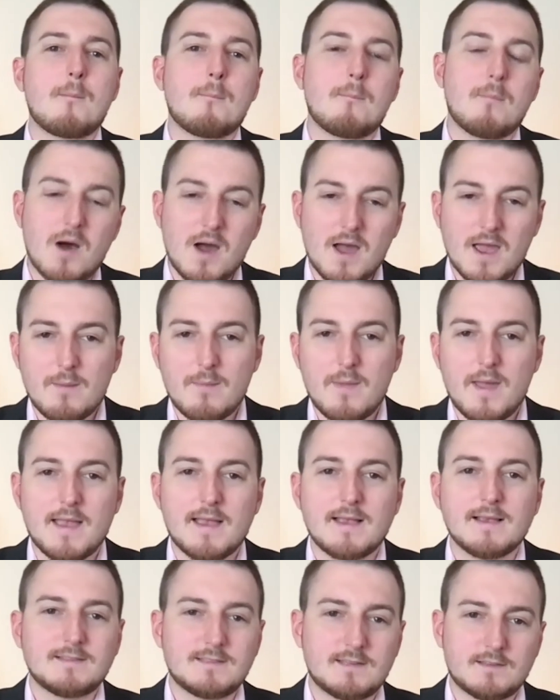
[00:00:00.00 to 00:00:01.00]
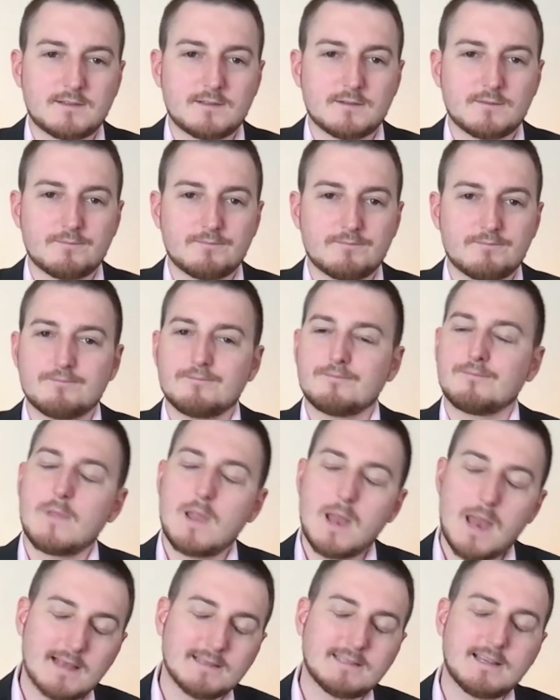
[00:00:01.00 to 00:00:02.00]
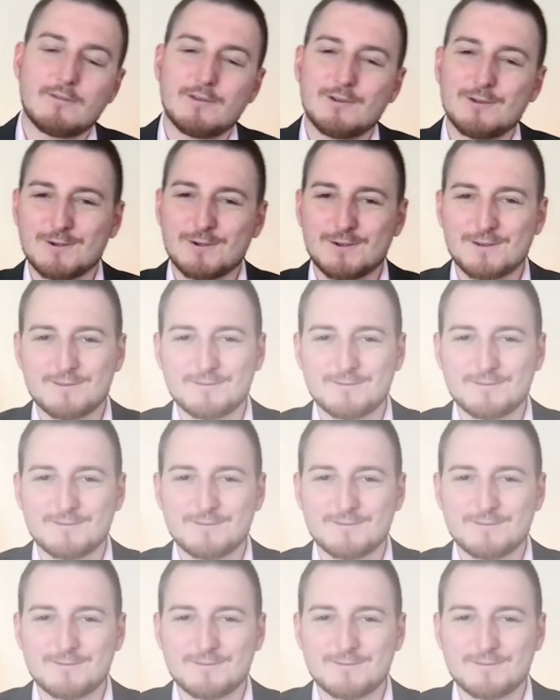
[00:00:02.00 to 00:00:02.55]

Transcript: myMA system. Let's have a look.